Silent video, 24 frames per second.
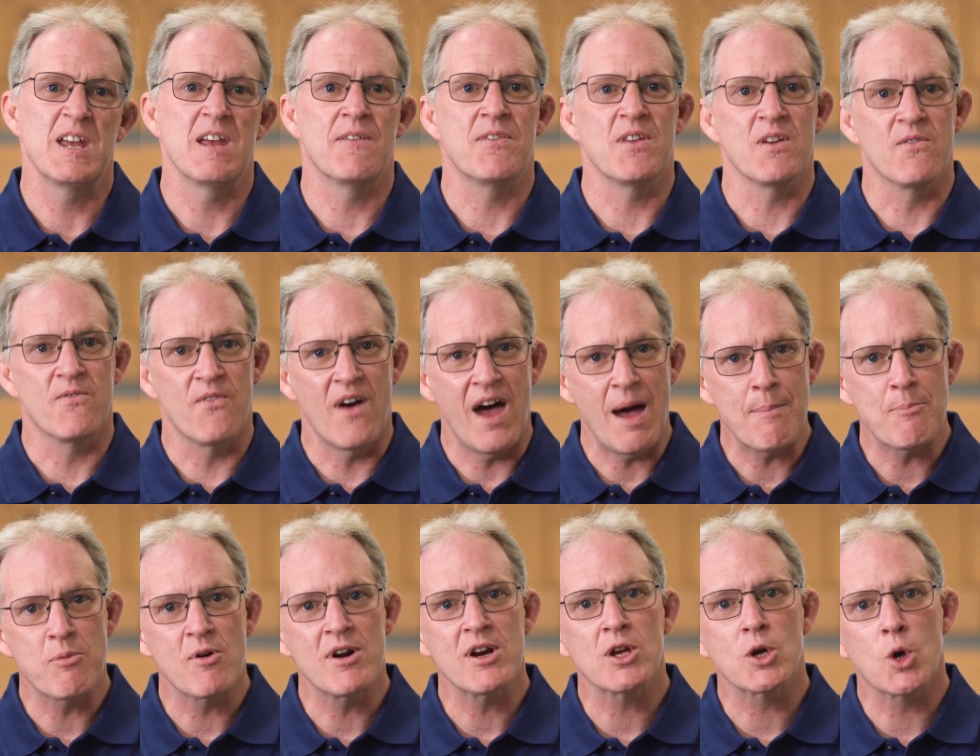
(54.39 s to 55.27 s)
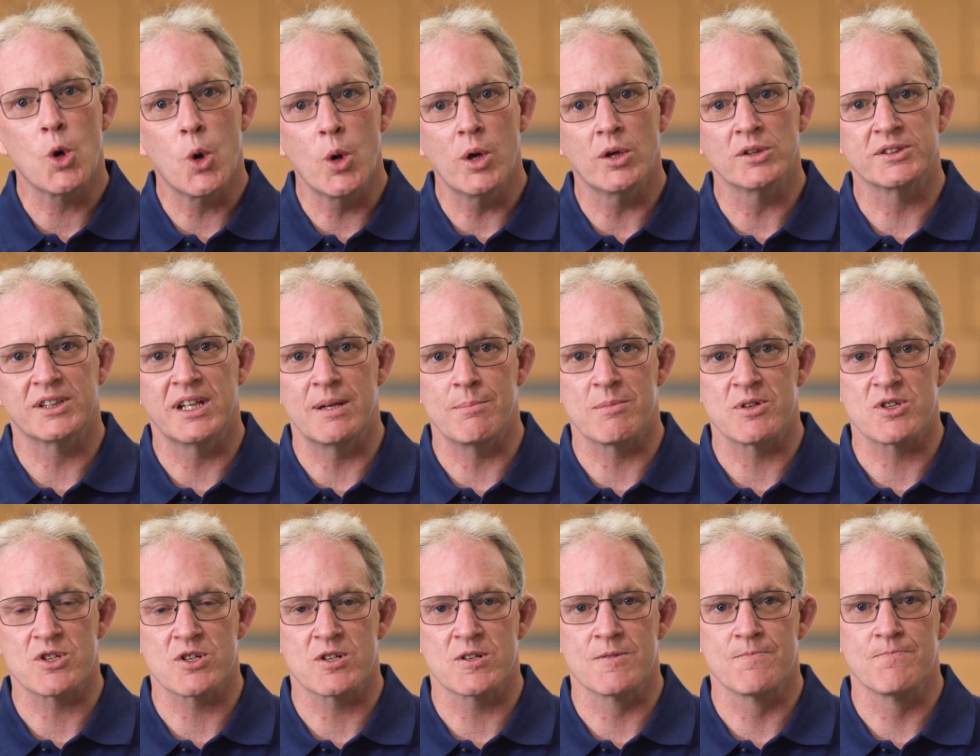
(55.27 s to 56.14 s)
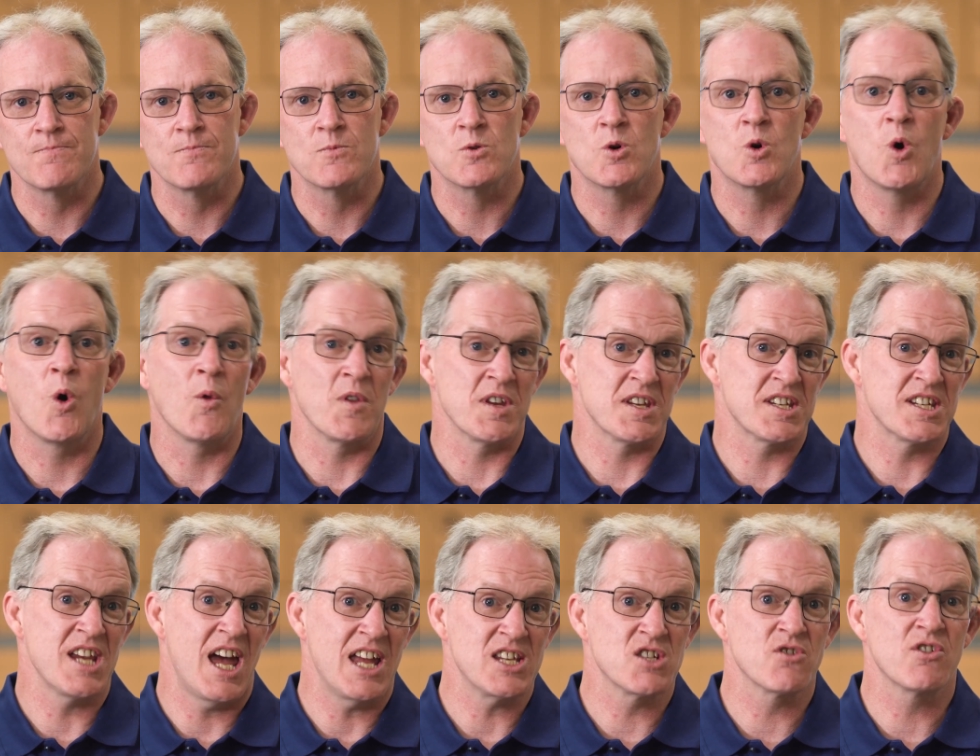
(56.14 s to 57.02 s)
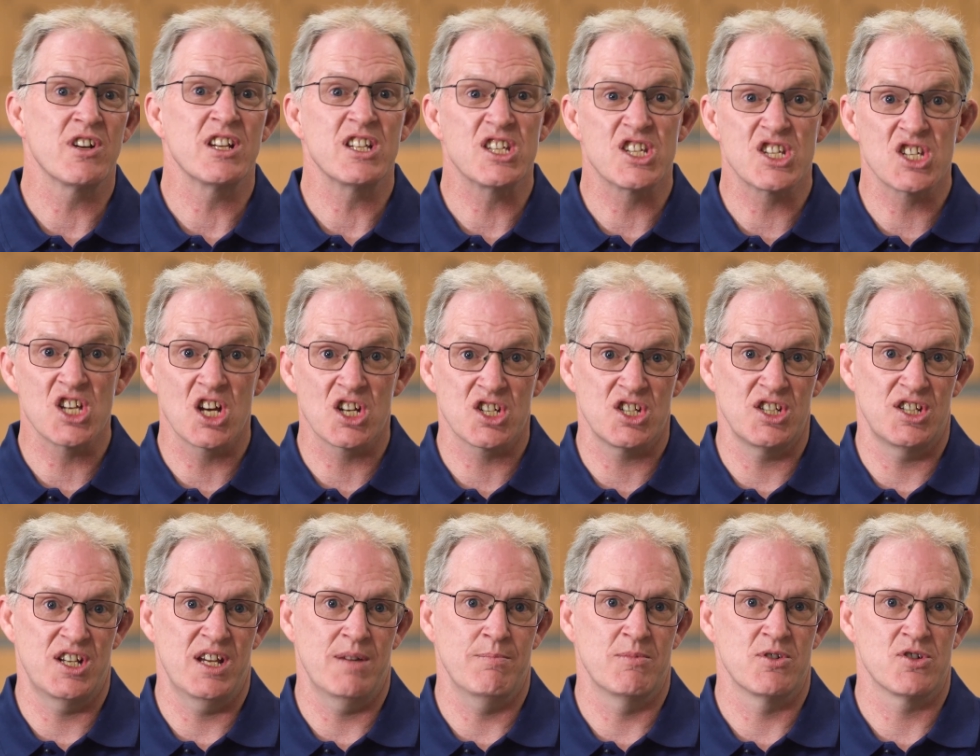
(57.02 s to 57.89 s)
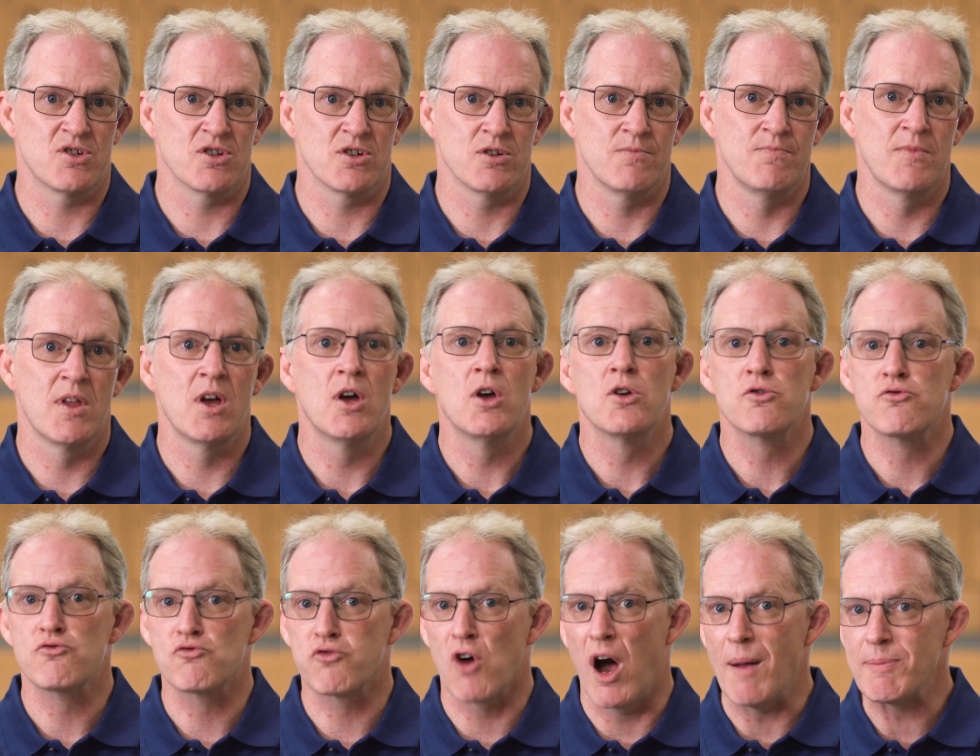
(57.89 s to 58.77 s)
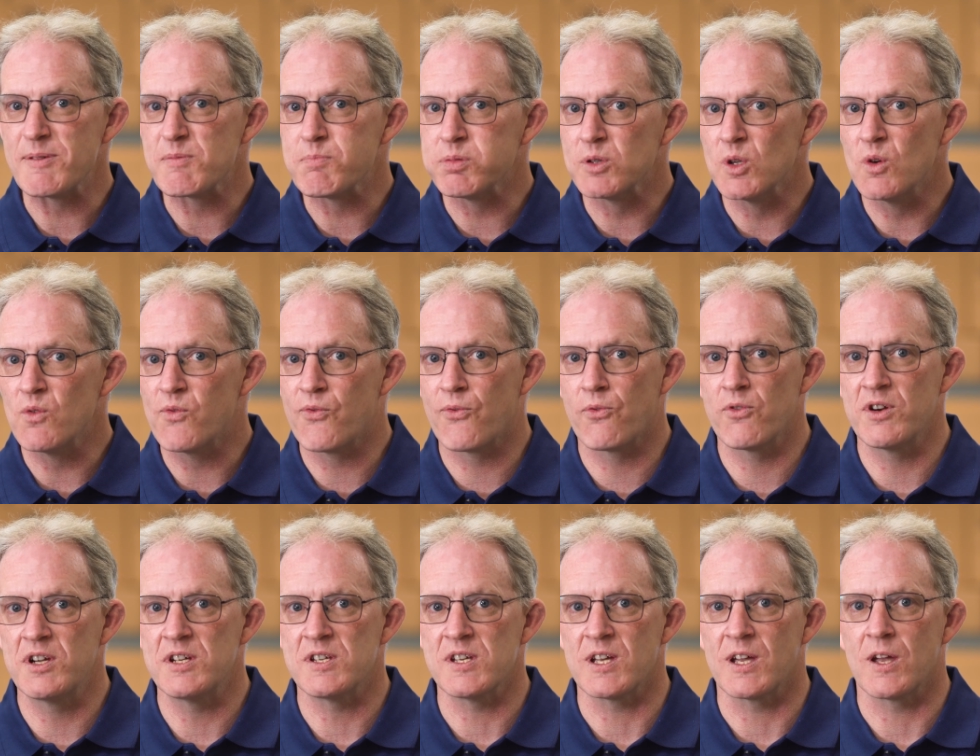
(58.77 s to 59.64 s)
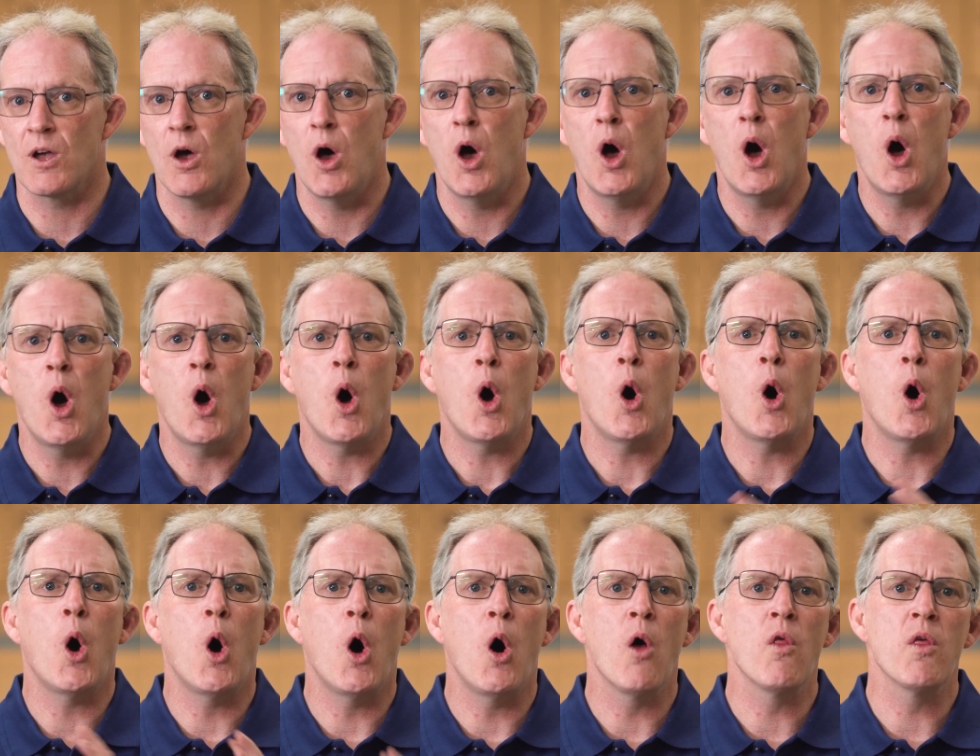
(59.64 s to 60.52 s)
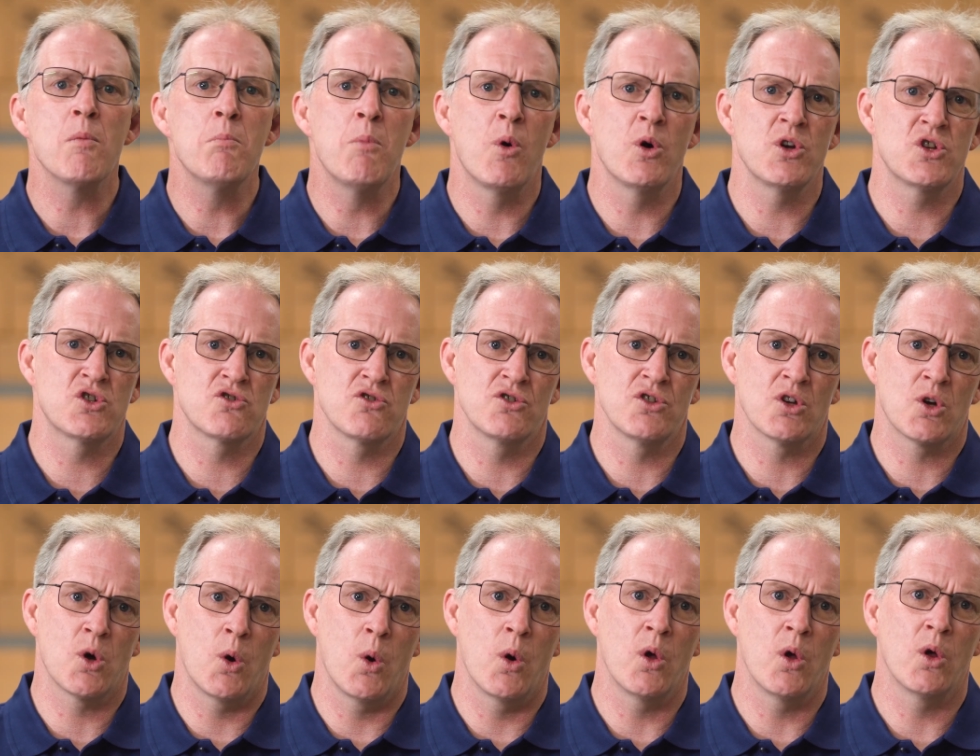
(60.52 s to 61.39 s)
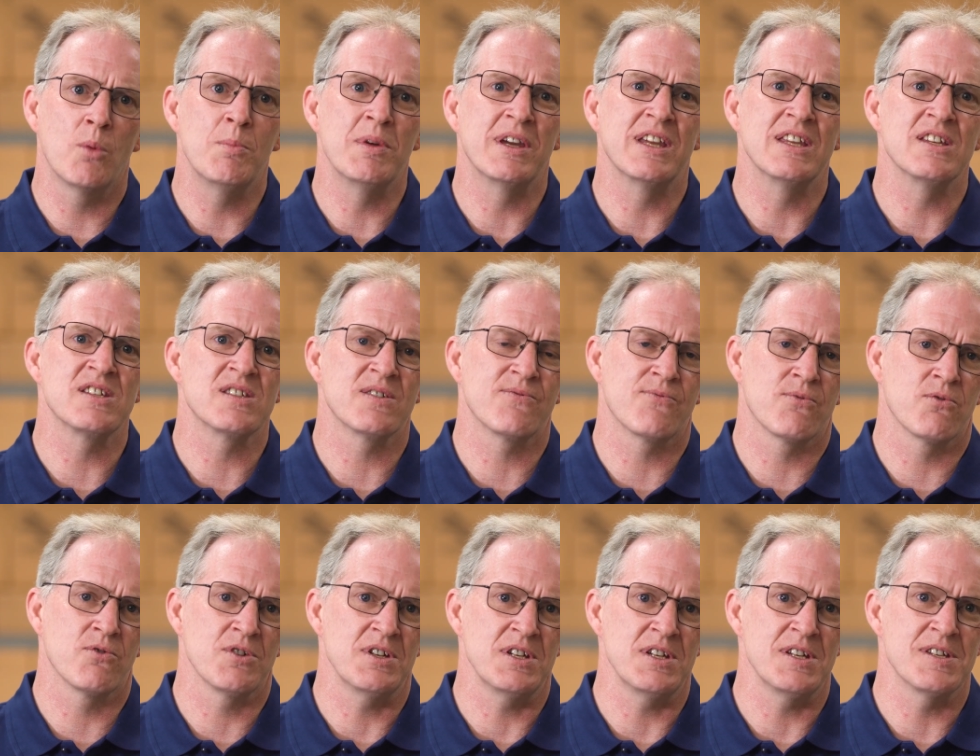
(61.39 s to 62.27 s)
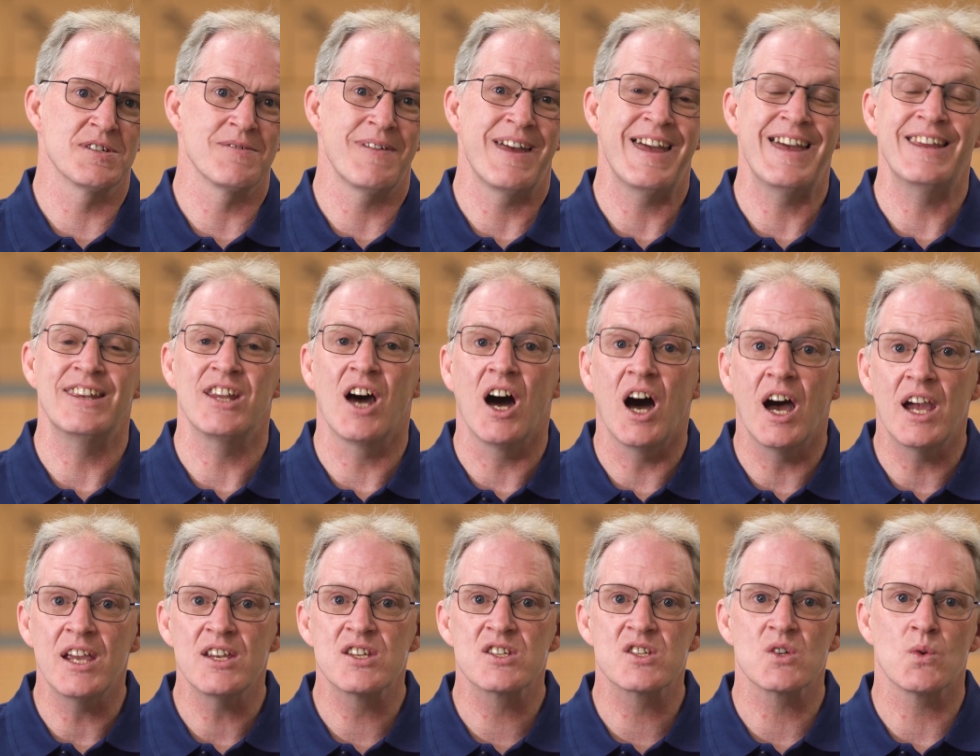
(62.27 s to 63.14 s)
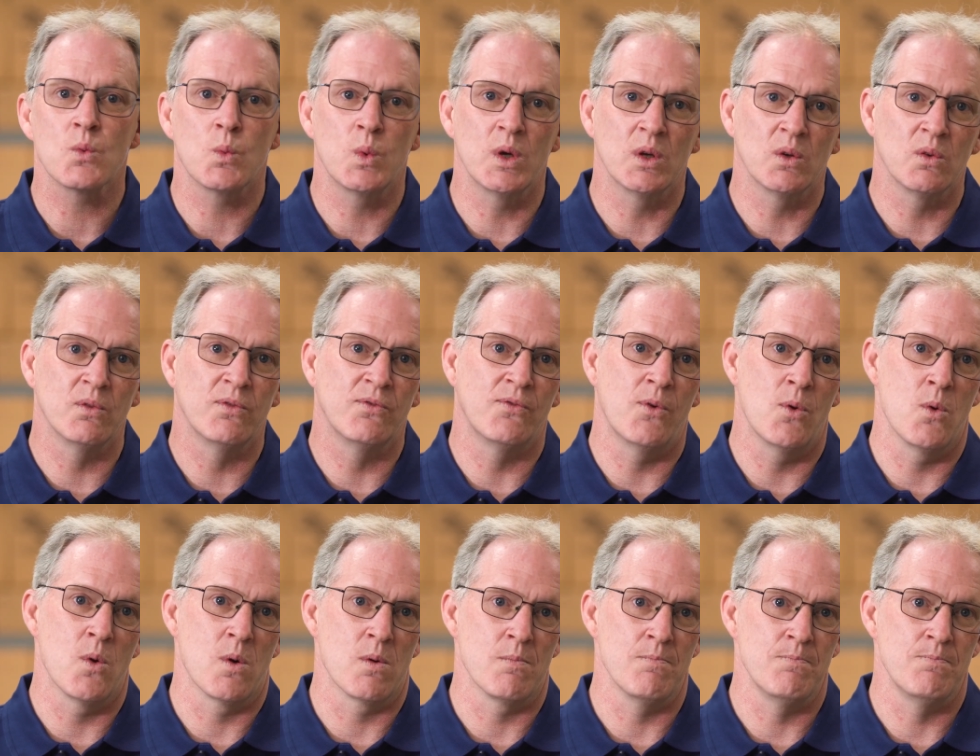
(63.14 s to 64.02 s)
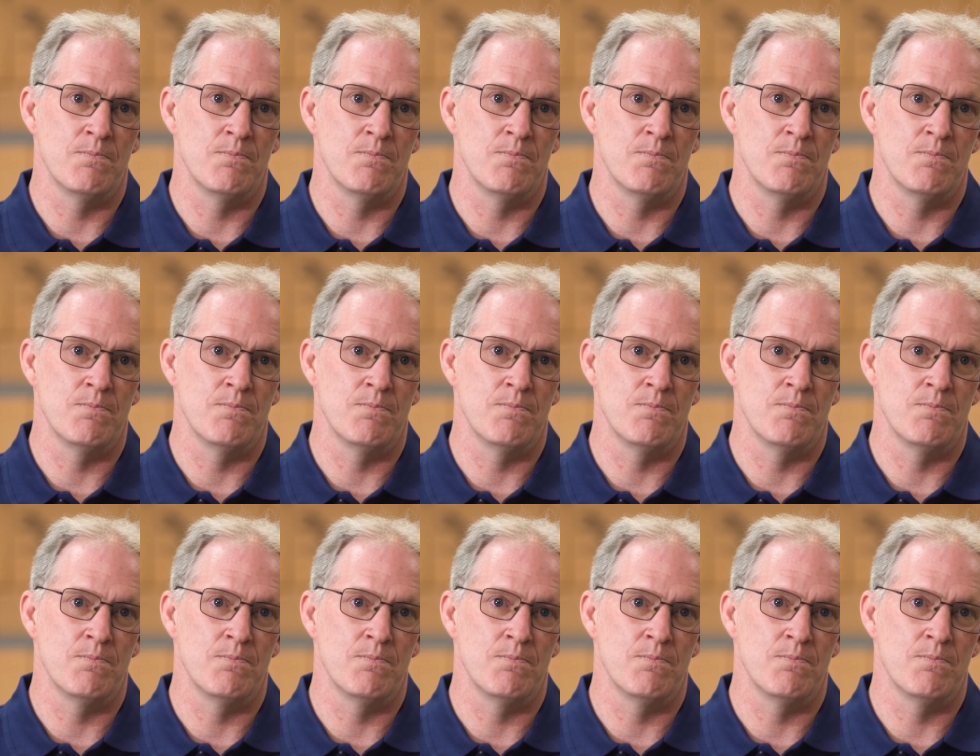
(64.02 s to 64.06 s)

If the evaporator coil temperature or the saturated suction temperature drops below freezing, all the moisture in the coil begins to freeze and ice will form.